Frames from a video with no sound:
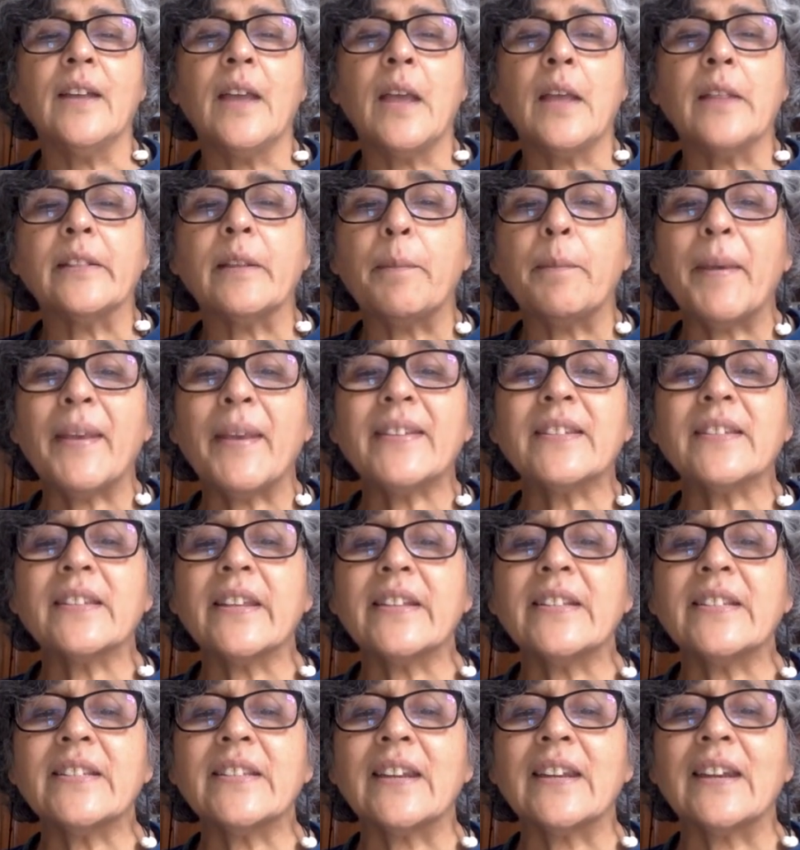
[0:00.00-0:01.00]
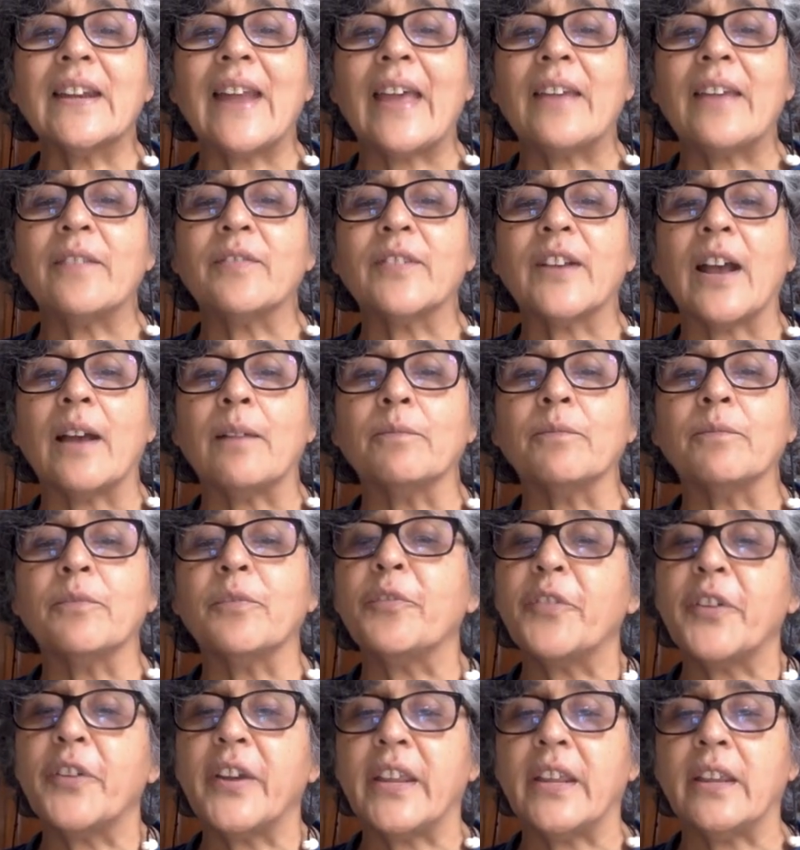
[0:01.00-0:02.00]
The best things in life come
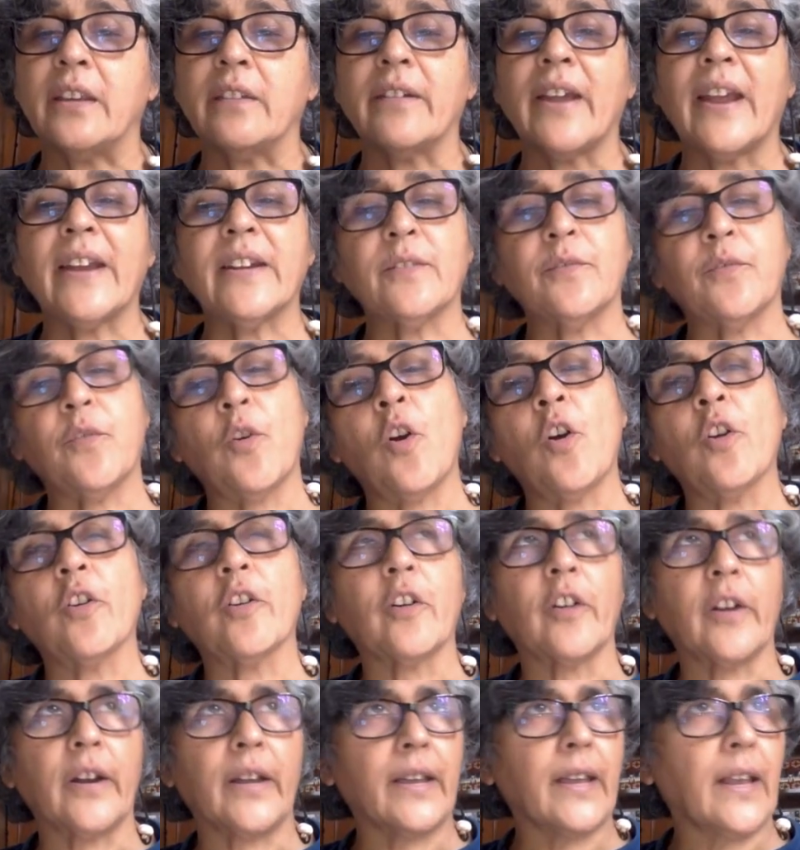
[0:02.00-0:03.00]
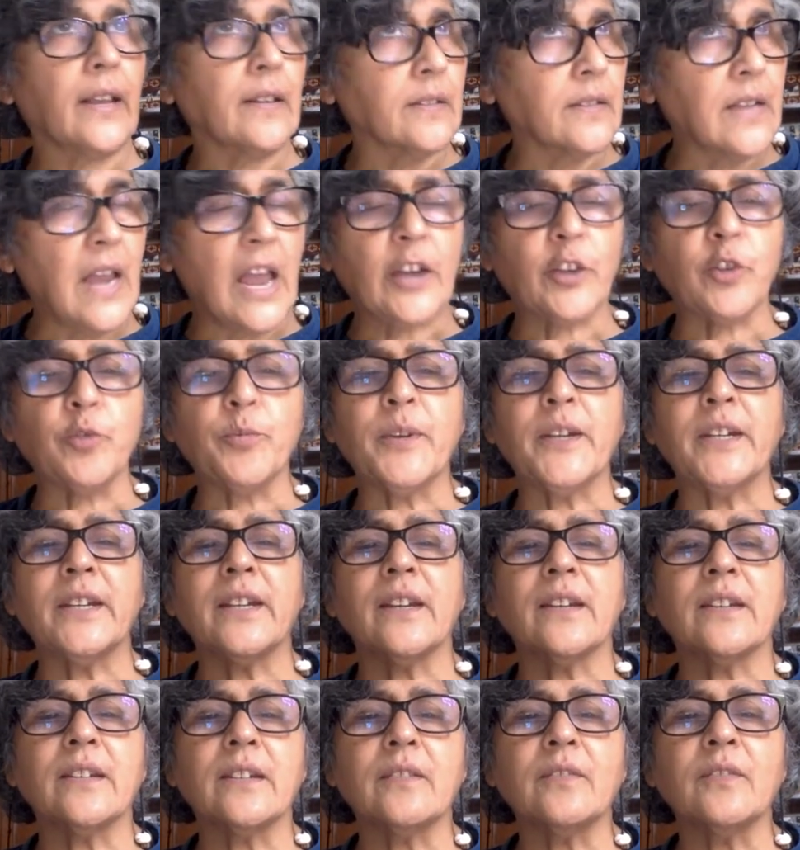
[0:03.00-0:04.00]
free, right for or against.
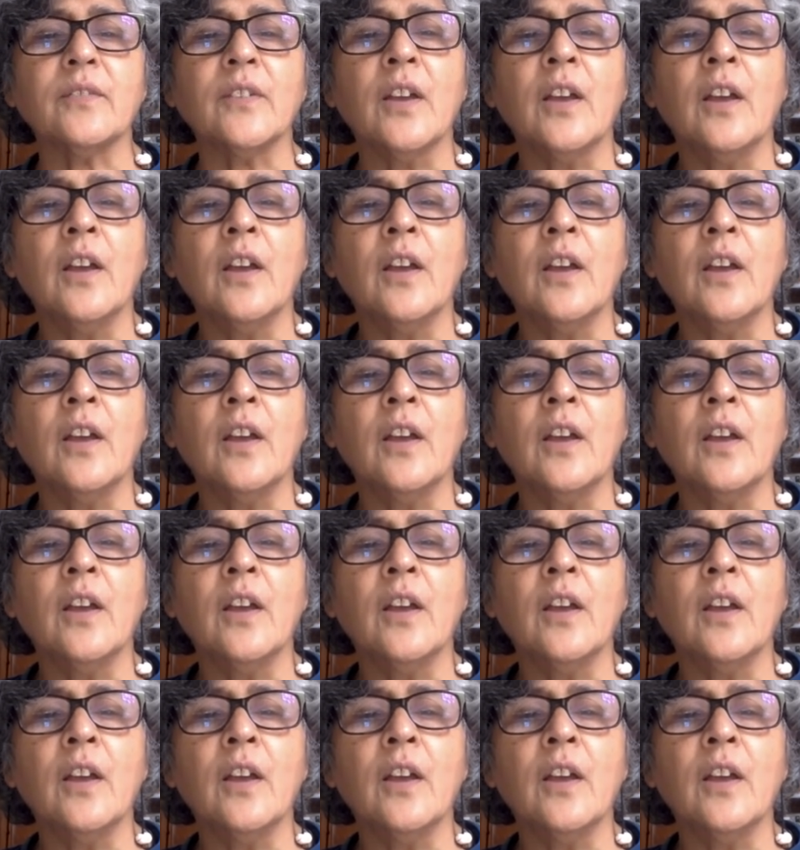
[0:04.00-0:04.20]
Argumentative.